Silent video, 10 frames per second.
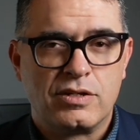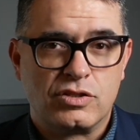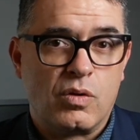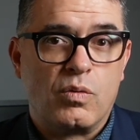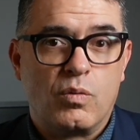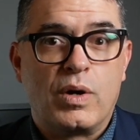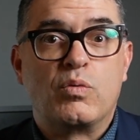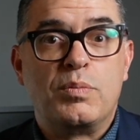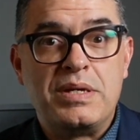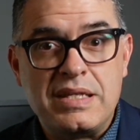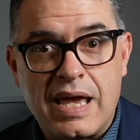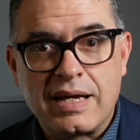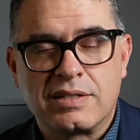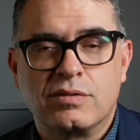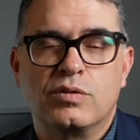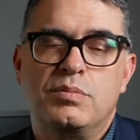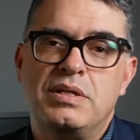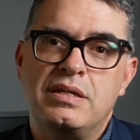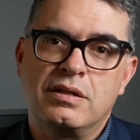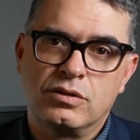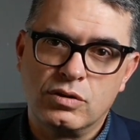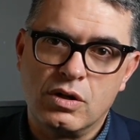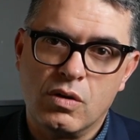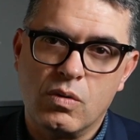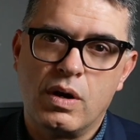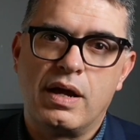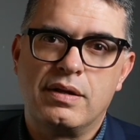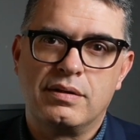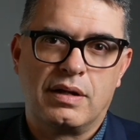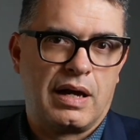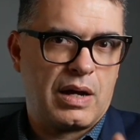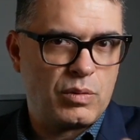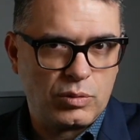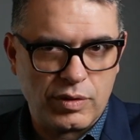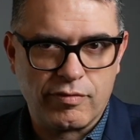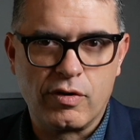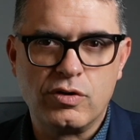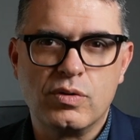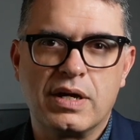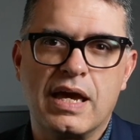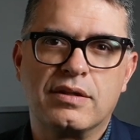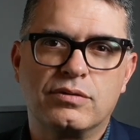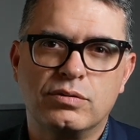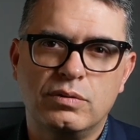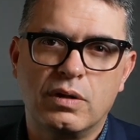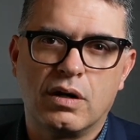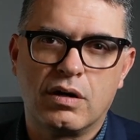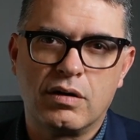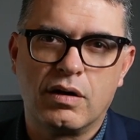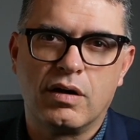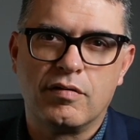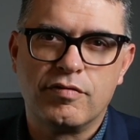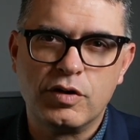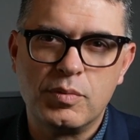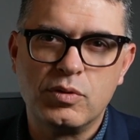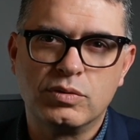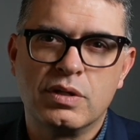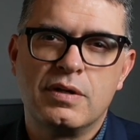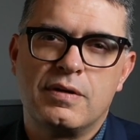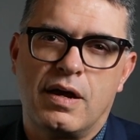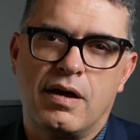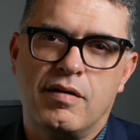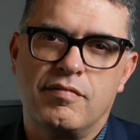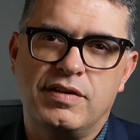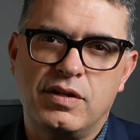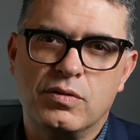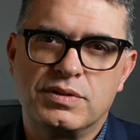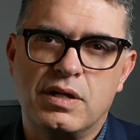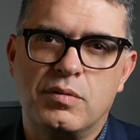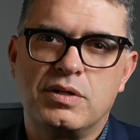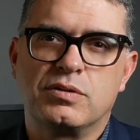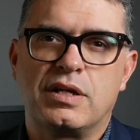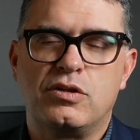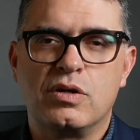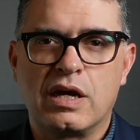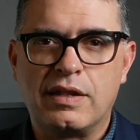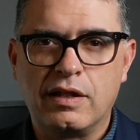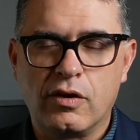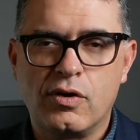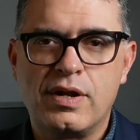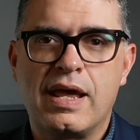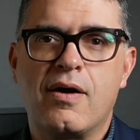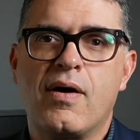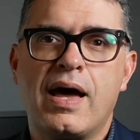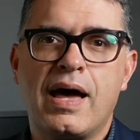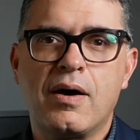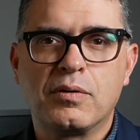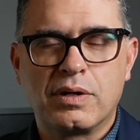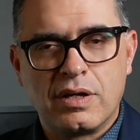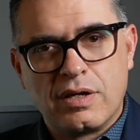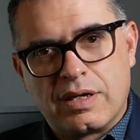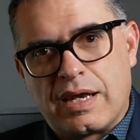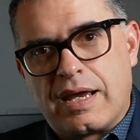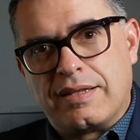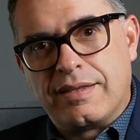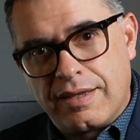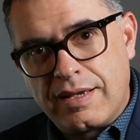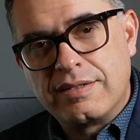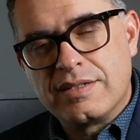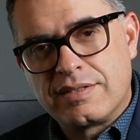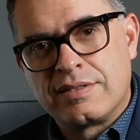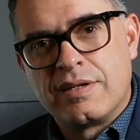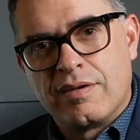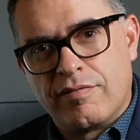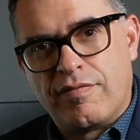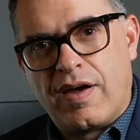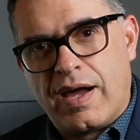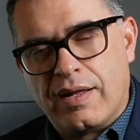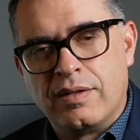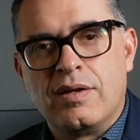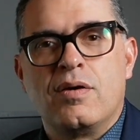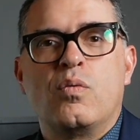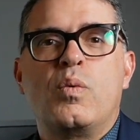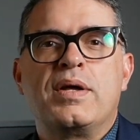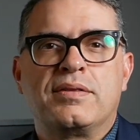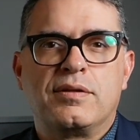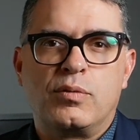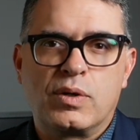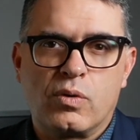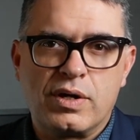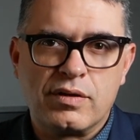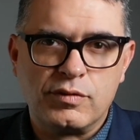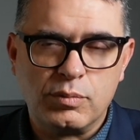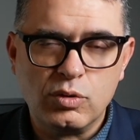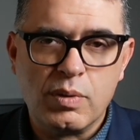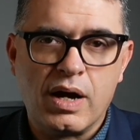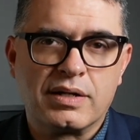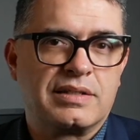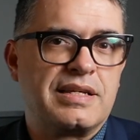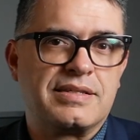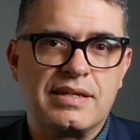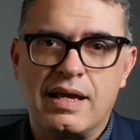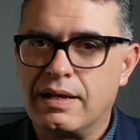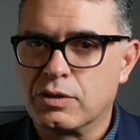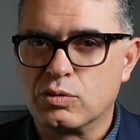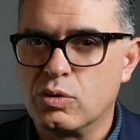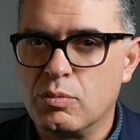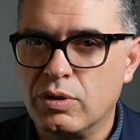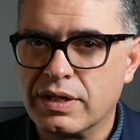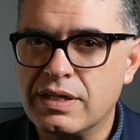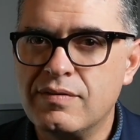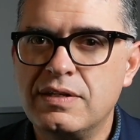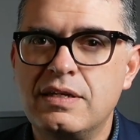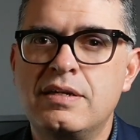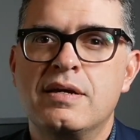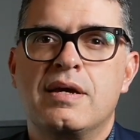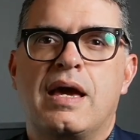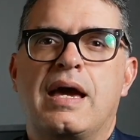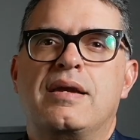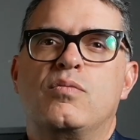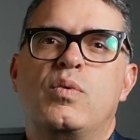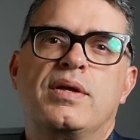So what would be next would be to go, and I will refer you again to our photo booth video series so that you can learn now how can I take this file with the recording of the blue box, let's say electrodermal activity, and